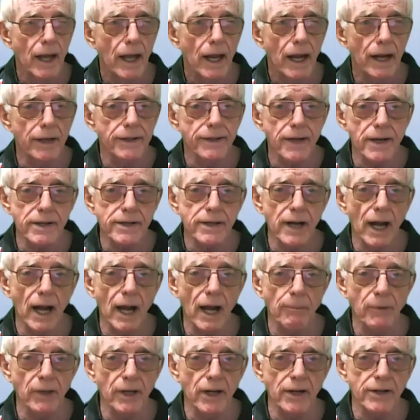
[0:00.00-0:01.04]
It doesn't
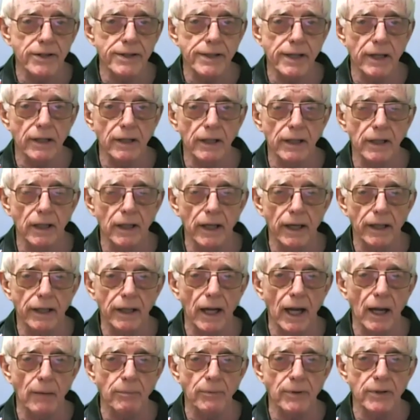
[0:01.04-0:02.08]
happen instantly like it
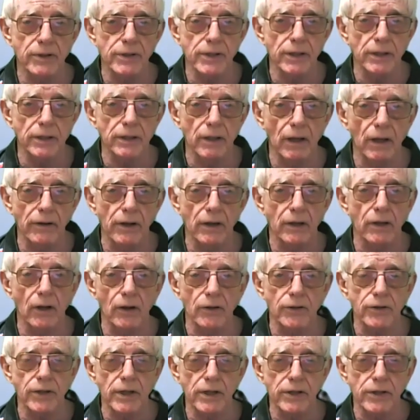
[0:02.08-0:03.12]
happens in other
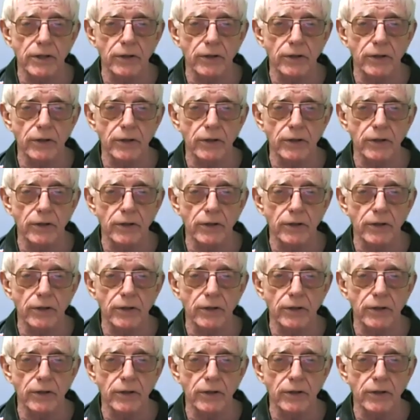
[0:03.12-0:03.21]
countries.